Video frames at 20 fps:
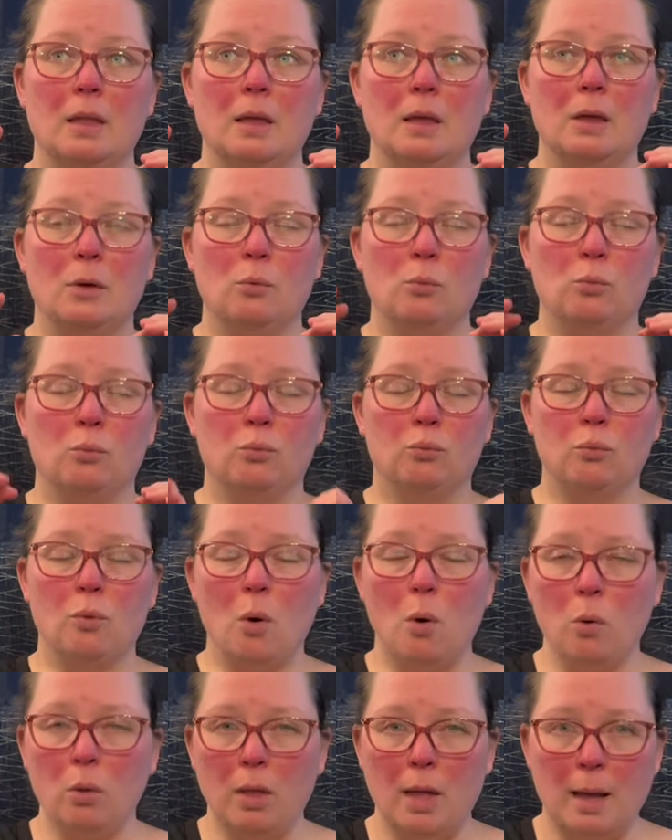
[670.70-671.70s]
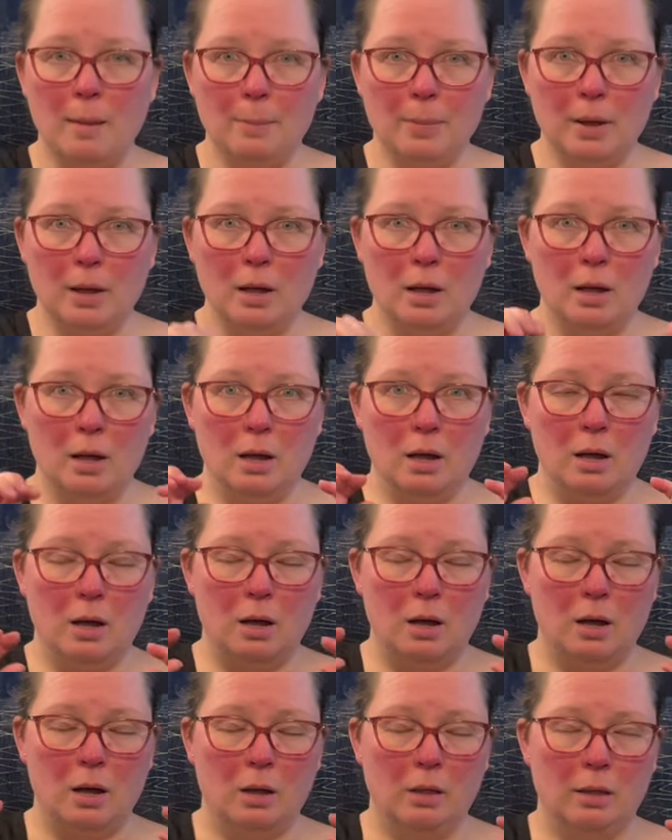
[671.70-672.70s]
roll up
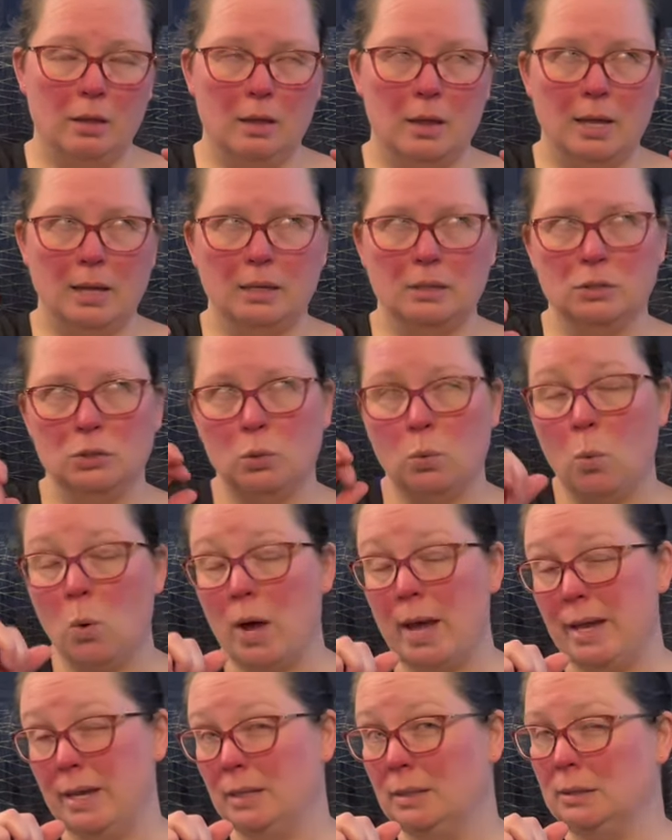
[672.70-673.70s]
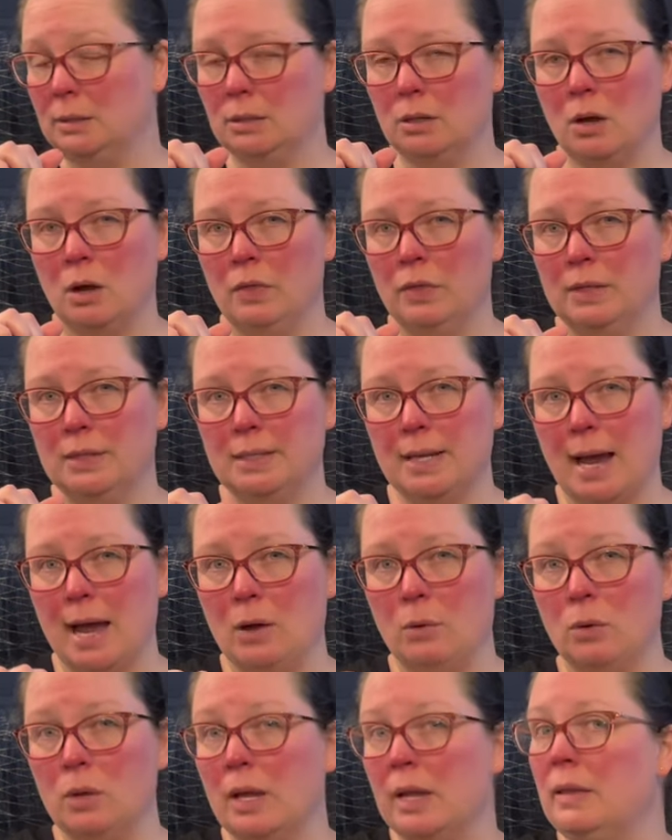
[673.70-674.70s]
like twice on the
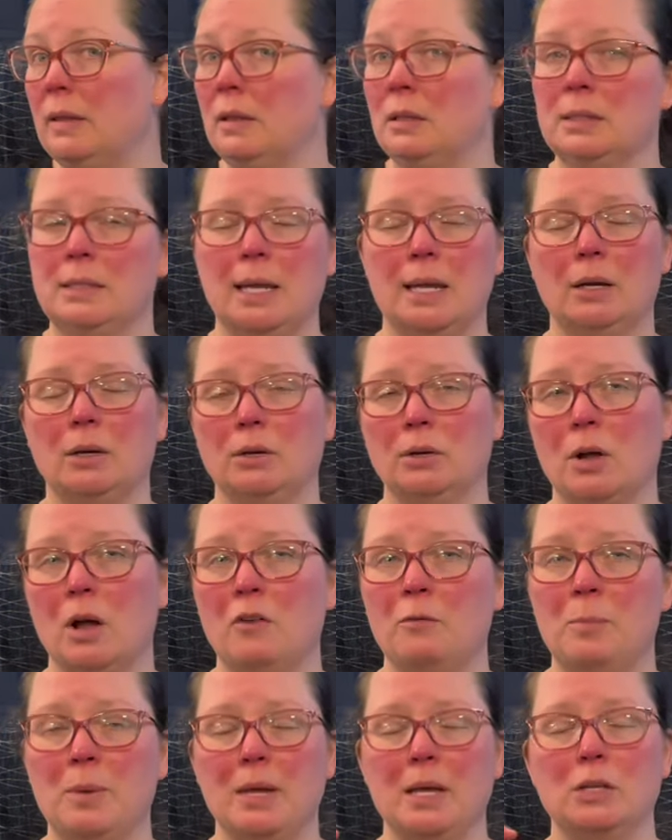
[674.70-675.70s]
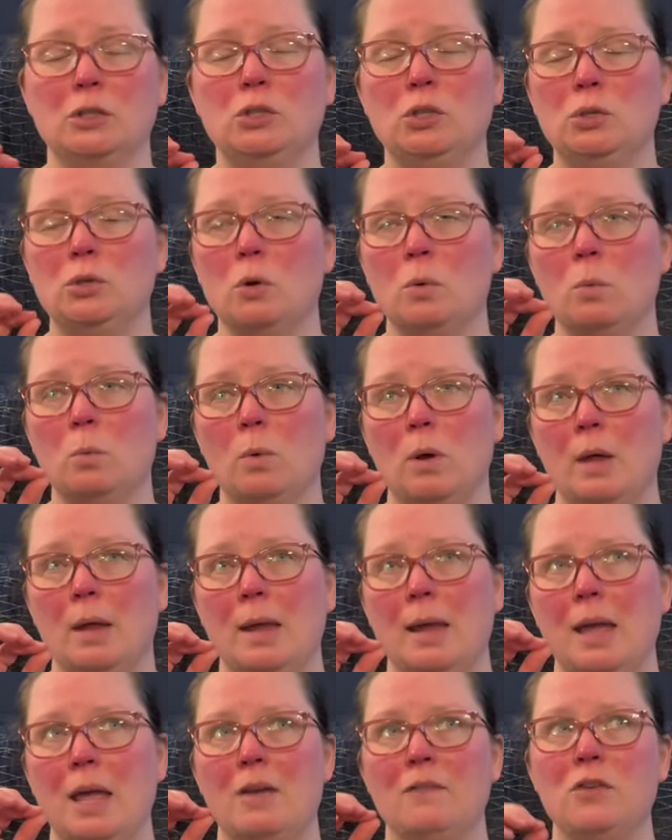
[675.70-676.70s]
dowel and then tear it off. Because
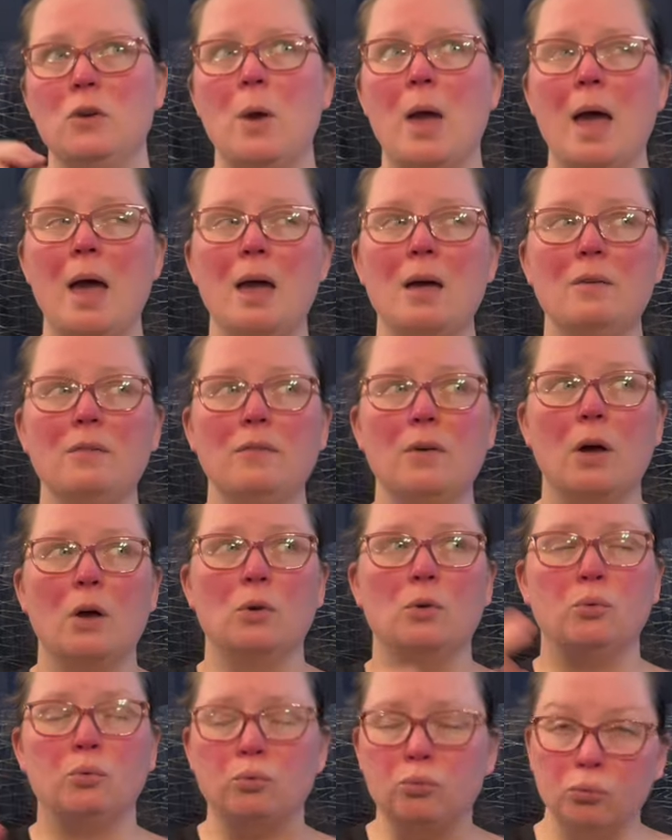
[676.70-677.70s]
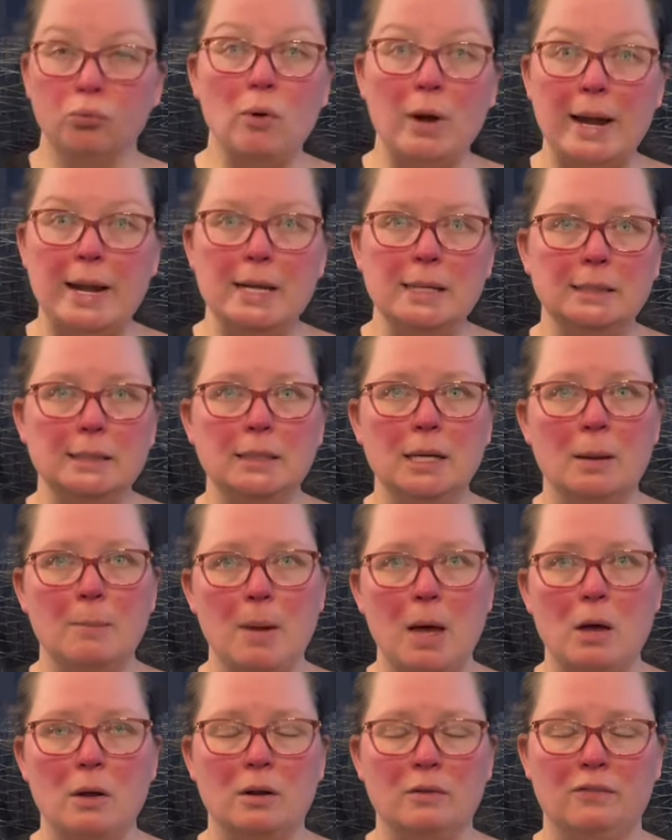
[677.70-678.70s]
if you have a crazy
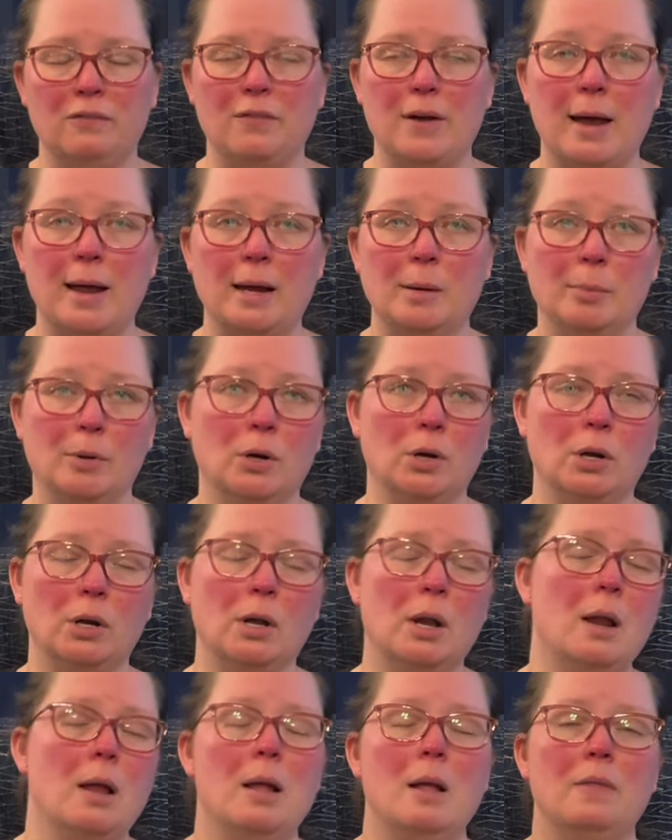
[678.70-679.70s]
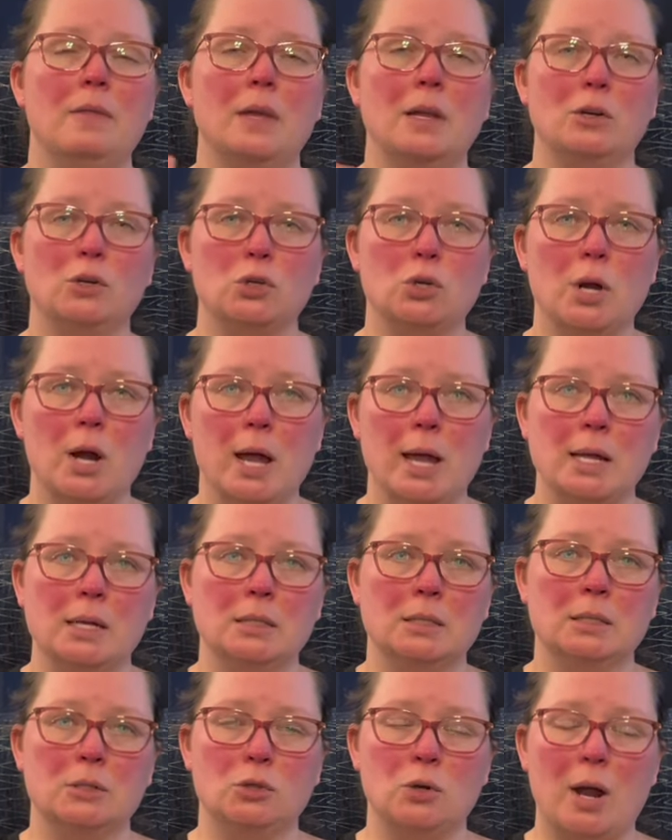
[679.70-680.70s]
amount of fiber that you're trying
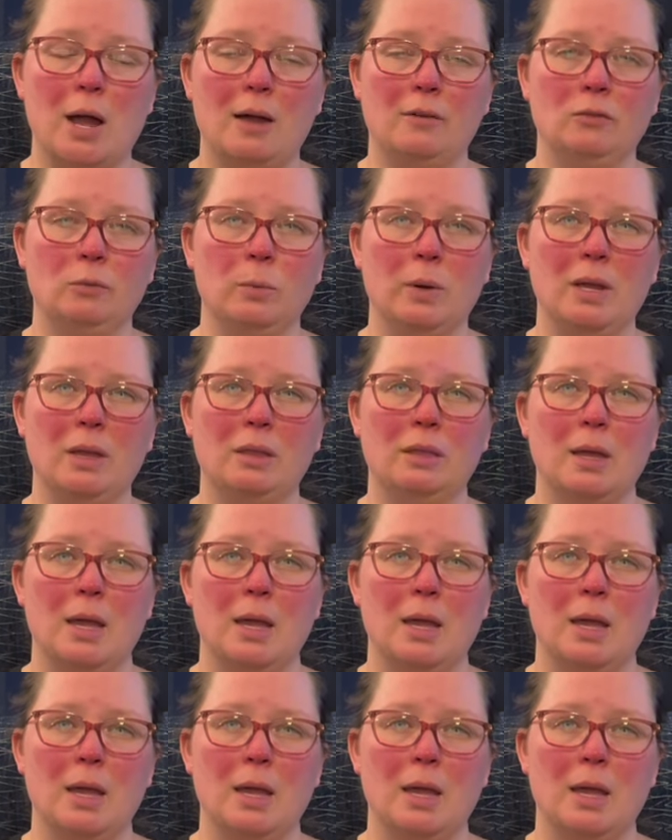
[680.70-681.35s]
to draft with,